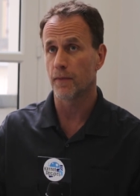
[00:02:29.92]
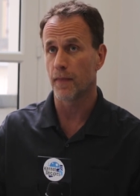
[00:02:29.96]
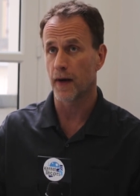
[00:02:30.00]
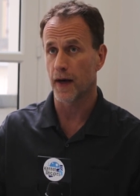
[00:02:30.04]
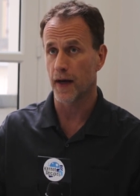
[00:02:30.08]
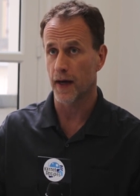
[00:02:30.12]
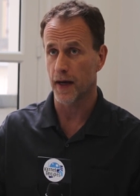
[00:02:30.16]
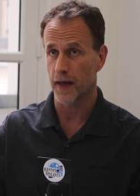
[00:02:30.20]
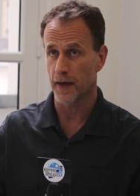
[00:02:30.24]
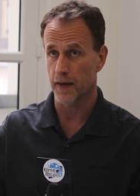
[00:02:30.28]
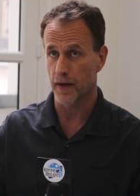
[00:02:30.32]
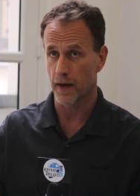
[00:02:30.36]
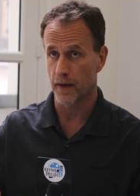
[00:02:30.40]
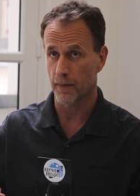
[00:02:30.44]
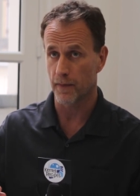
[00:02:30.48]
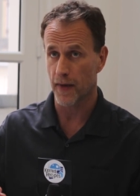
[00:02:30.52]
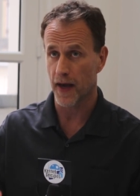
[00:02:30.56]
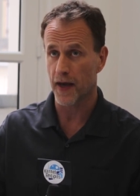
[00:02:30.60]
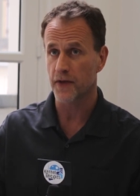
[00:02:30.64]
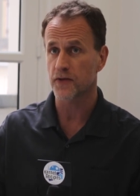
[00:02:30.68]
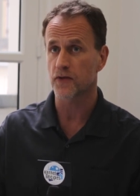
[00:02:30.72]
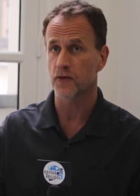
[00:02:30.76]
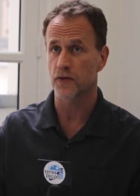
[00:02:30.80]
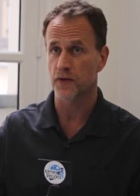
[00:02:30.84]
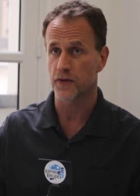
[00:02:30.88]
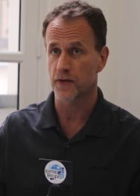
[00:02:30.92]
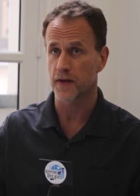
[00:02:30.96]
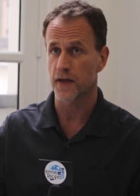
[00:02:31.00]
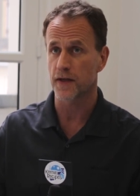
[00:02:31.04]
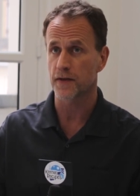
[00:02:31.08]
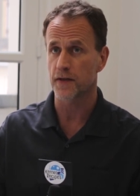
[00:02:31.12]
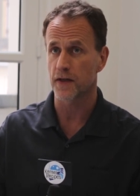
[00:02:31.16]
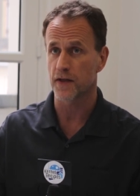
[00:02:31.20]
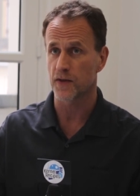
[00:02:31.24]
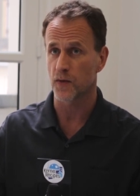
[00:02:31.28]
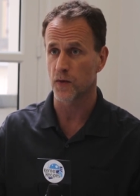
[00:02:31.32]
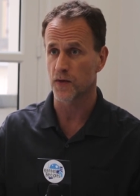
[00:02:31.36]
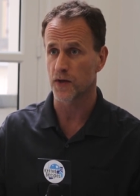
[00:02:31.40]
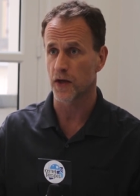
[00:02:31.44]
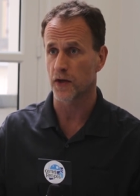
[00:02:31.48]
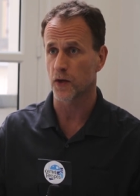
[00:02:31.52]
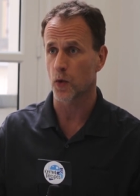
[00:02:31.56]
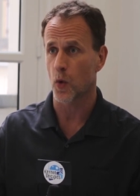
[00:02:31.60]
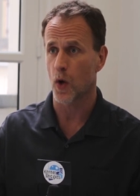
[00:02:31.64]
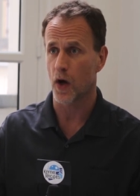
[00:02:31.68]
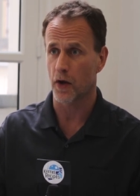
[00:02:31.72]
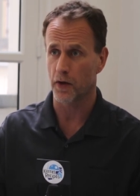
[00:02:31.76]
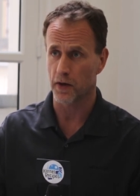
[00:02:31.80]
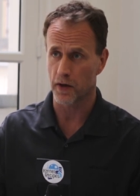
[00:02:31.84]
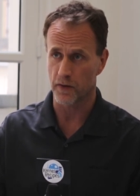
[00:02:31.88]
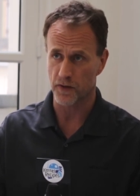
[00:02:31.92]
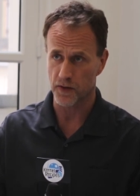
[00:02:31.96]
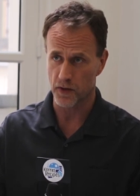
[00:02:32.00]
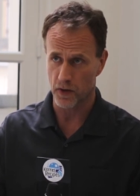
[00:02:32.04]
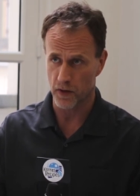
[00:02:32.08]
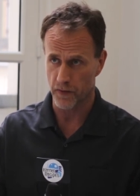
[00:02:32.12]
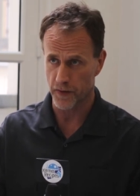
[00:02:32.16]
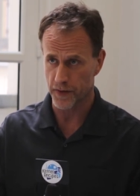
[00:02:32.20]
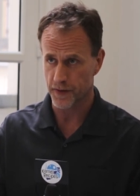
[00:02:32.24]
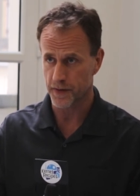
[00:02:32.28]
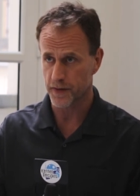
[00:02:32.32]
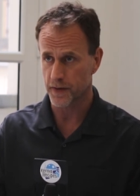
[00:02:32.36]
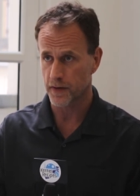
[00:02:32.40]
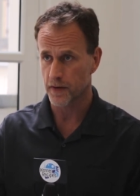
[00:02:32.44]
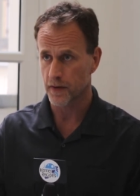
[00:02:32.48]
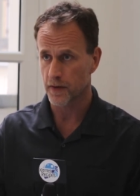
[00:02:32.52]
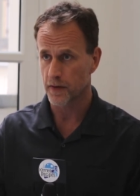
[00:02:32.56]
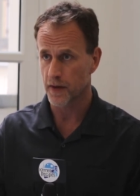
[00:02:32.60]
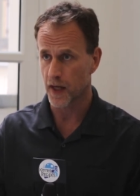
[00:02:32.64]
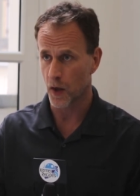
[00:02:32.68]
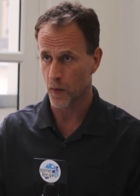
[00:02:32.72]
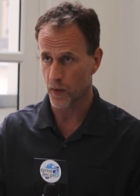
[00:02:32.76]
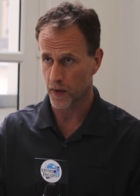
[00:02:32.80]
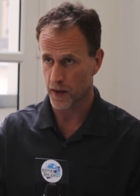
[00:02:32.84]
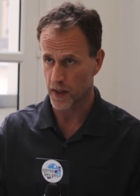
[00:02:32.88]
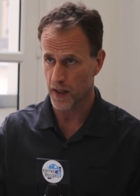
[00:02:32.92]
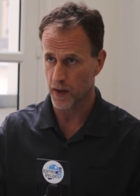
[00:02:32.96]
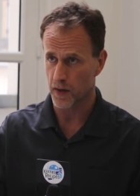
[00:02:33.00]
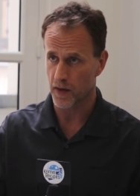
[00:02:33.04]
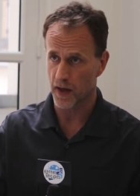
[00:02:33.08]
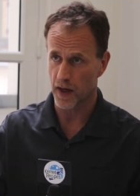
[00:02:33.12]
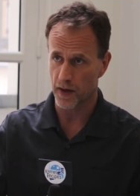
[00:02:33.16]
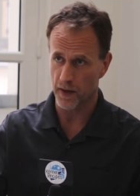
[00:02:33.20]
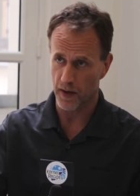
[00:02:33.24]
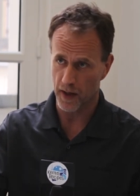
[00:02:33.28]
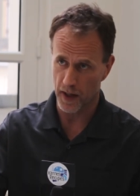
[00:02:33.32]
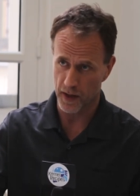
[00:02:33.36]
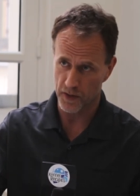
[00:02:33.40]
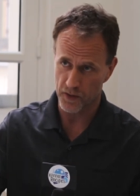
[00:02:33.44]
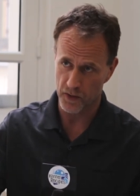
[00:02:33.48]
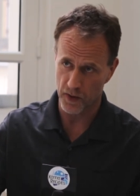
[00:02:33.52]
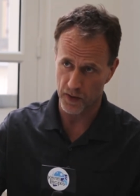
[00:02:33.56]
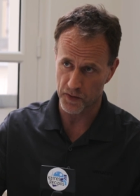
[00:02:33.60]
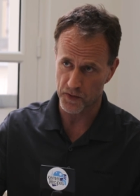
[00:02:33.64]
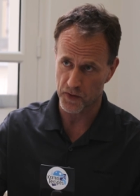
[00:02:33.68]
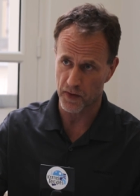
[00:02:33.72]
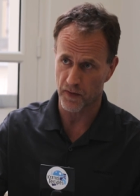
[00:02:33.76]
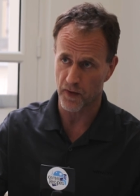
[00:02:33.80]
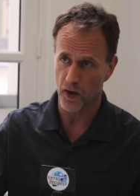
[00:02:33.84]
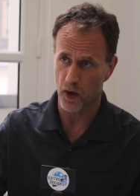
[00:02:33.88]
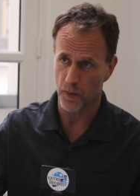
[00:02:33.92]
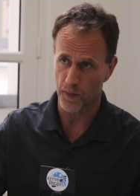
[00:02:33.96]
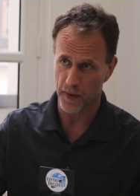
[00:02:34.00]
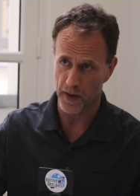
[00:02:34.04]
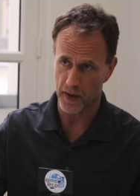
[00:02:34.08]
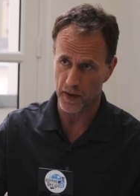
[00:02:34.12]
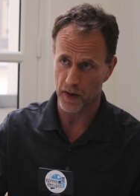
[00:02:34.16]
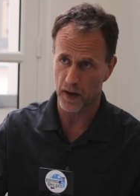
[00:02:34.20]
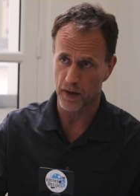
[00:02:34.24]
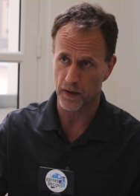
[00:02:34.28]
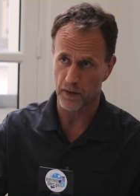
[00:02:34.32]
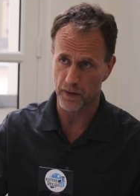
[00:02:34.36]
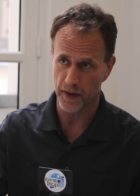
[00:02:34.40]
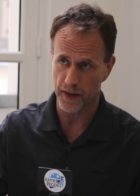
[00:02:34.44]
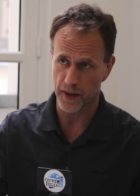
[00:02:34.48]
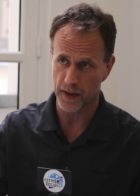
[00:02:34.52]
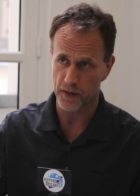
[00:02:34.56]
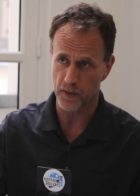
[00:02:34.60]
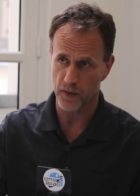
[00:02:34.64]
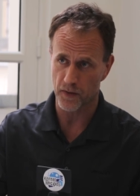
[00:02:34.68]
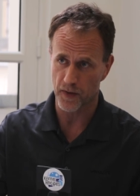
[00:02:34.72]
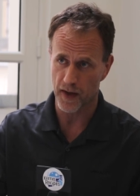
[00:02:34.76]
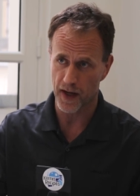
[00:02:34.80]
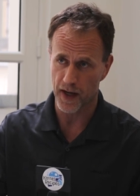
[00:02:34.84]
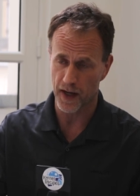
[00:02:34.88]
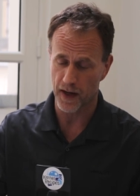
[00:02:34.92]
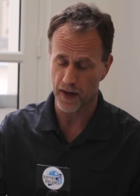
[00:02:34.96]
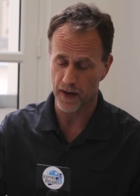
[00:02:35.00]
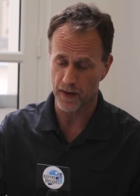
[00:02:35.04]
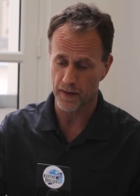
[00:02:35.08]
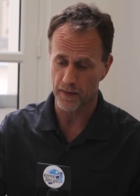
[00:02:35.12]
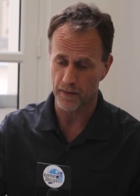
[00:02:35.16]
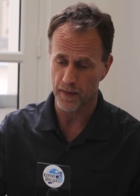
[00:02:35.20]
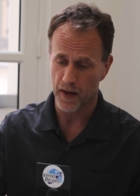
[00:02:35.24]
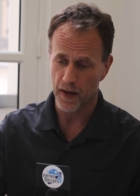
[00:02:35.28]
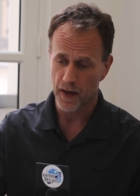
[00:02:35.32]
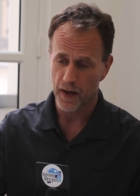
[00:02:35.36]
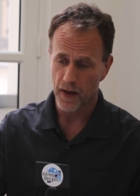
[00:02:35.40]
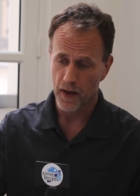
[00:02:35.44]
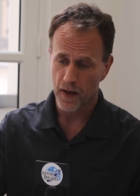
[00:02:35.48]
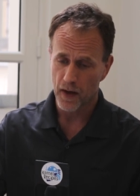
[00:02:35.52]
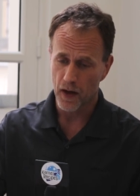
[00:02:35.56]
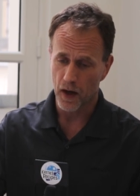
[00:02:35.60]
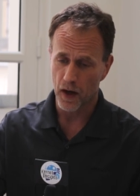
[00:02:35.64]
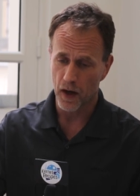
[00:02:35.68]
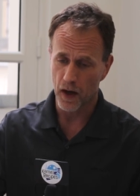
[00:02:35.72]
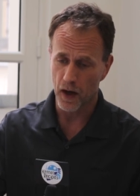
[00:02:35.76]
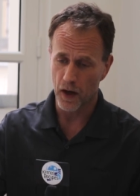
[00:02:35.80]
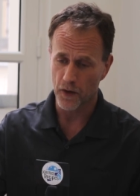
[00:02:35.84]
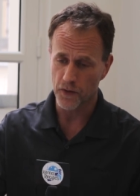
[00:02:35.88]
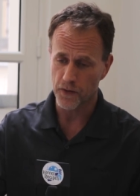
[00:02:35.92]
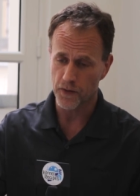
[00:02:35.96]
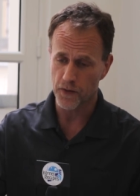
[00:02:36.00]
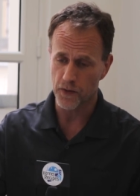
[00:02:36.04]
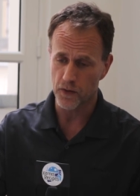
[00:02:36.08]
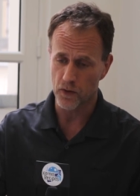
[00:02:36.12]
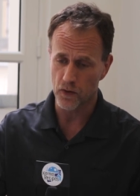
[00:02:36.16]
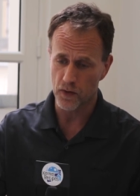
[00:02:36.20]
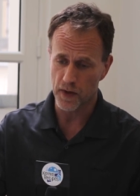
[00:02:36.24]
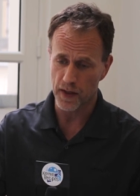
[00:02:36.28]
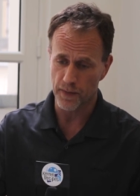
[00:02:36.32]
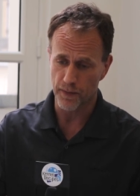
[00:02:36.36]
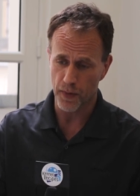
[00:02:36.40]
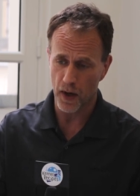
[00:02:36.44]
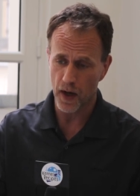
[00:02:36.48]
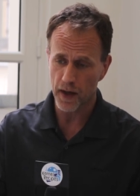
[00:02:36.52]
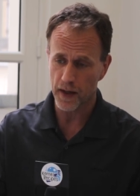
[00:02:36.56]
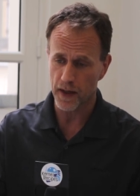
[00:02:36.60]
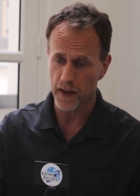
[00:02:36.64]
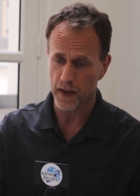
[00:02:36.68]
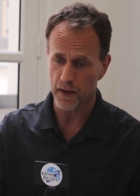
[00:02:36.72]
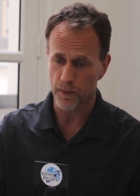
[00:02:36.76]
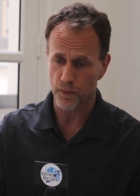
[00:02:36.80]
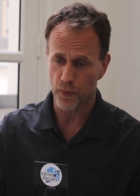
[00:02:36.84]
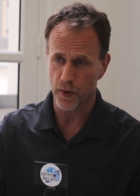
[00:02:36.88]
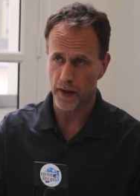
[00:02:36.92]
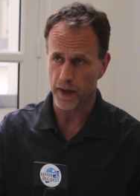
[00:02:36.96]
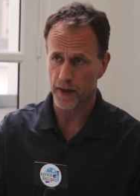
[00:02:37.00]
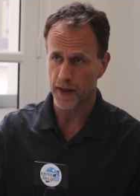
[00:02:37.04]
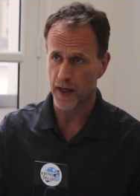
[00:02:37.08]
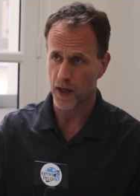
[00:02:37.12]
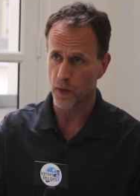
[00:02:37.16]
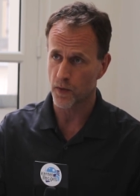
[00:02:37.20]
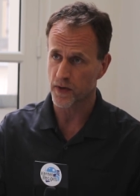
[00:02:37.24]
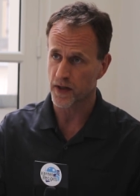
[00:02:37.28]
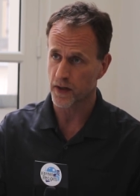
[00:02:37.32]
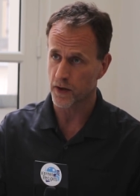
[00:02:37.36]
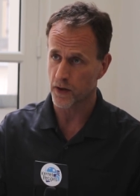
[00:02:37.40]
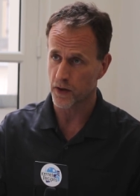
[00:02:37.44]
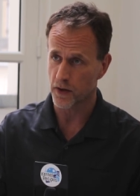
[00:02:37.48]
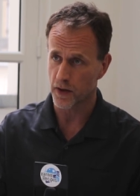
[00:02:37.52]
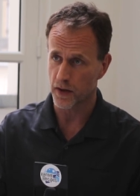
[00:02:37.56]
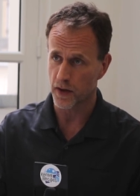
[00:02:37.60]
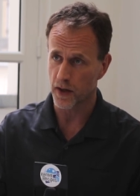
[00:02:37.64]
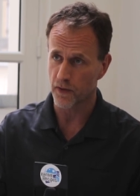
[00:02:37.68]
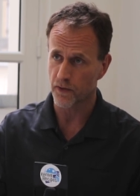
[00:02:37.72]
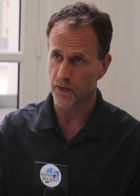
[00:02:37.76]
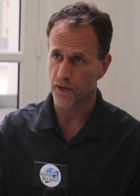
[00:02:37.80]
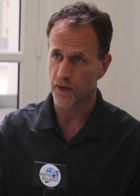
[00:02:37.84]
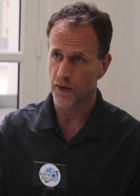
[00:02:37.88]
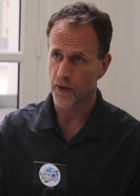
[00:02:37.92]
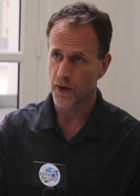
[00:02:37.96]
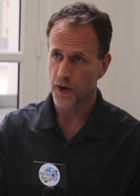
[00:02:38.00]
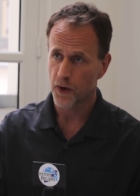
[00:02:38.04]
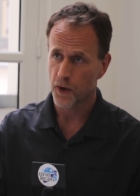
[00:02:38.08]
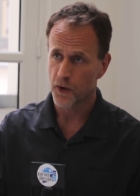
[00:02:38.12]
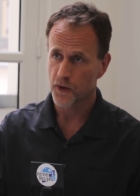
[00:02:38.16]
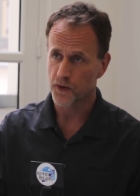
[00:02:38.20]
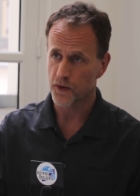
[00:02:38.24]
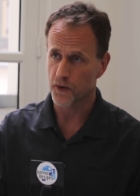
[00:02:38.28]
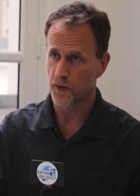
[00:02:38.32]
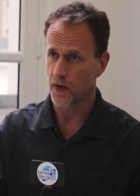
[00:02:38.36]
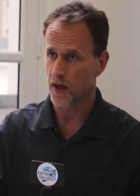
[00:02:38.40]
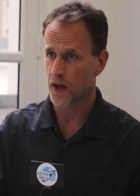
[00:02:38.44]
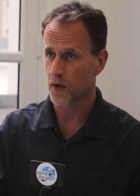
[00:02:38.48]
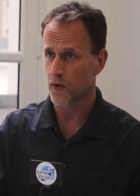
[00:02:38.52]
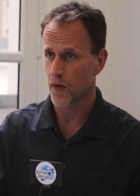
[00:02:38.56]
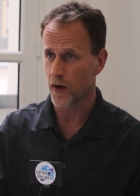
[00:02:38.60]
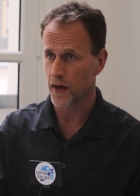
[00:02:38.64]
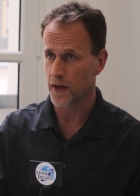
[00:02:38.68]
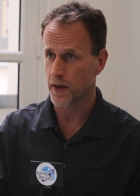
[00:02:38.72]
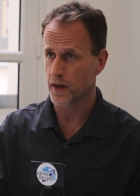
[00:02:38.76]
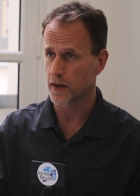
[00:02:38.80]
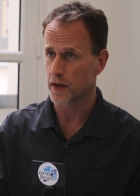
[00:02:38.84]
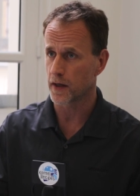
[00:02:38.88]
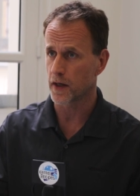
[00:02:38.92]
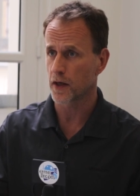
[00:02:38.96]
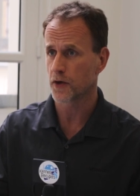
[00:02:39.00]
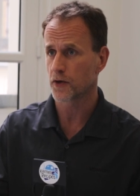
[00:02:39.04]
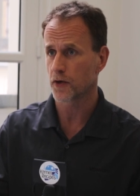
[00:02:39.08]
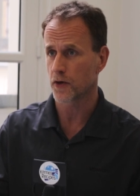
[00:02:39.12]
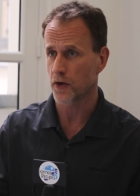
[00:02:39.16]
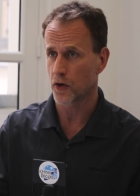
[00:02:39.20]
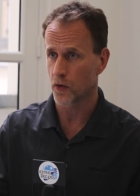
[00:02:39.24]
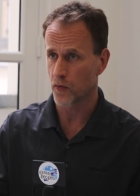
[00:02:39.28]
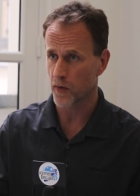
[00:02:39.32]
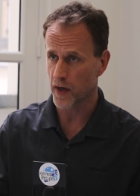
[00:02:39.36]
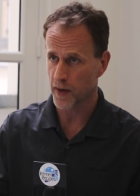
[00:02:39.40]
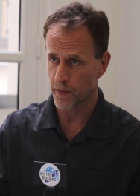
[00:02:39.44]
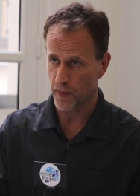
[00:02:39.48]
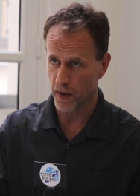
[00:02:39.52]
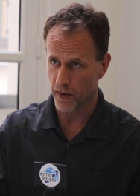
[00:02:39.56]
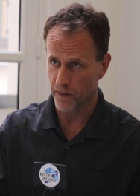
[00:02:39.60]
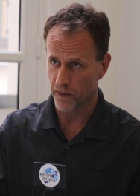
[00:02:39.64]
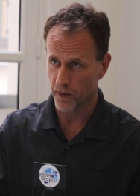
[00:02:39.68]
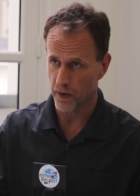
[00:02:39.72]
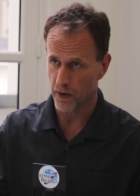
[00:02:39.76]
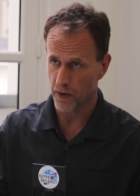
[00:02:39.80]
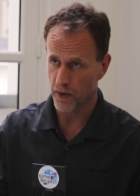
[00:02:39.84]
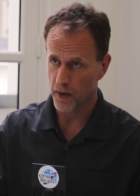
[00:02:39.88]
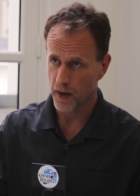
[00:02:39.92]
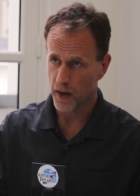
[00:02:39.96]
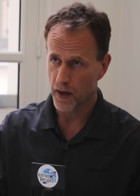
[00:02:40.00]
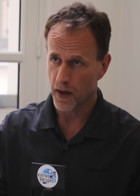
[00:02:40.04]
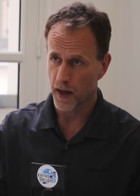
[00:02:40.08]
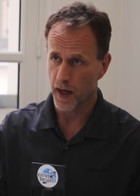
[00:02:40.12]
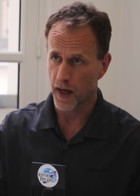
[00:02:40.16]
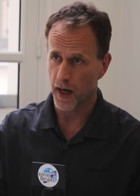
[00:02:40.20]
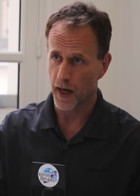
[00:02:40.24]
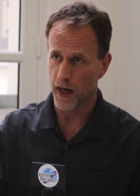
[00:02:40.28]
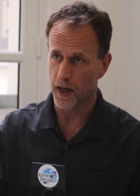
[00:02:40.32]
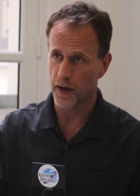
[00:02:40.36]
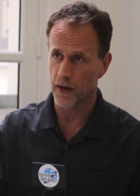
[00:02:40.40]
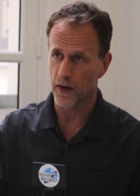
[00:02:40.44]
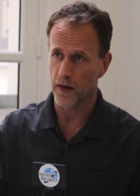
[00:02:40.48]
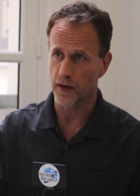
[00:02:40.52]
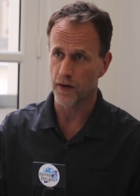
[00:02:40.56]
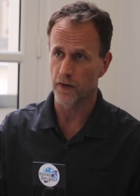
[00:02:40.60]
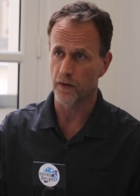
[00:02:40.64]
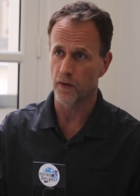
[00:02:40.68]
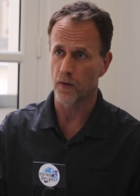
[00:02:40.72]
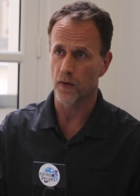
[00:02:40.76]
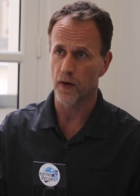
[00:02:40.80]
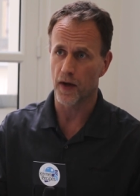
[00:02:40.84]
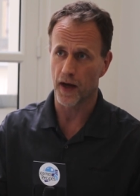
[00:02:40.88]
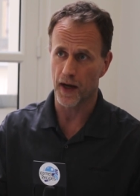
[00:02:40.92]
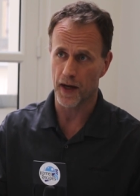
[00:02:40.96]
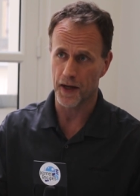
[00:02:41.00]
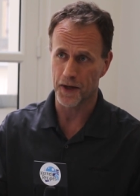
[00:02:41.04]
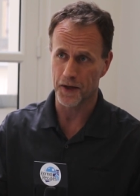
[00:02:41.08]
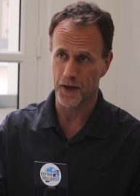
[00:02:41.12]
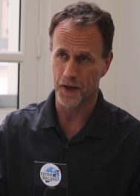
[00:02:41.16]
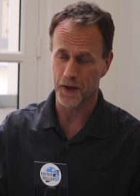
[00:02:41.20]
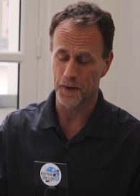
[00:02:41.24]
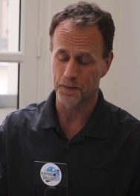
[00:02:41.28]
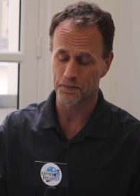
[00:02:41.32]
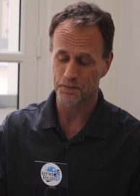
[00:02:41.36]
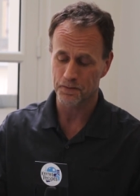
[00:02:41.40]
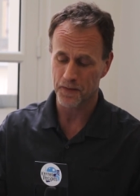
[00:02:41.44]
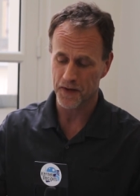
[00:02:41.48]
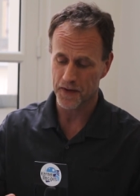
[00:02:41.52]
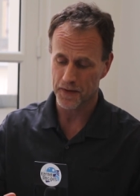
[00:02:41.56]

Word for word: my uh, master's thesis was on quality of service networking. I, I, so I was developing on Linux with that, and uh, to debug it, PrintK wasn't good enough. So I created an internal ring buffer and a a, uh,